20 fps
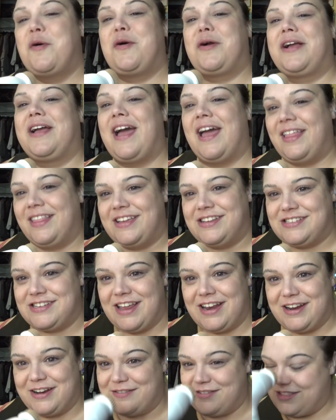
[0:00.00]
or Kylie
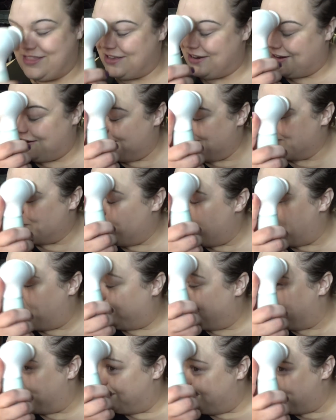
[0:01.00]
Jenner with her
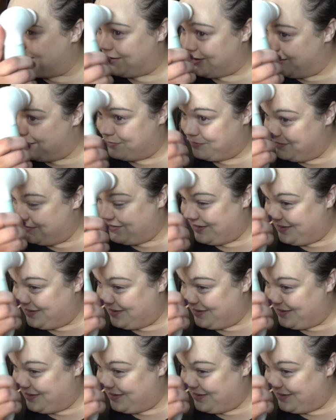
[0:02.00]
walnut scrub.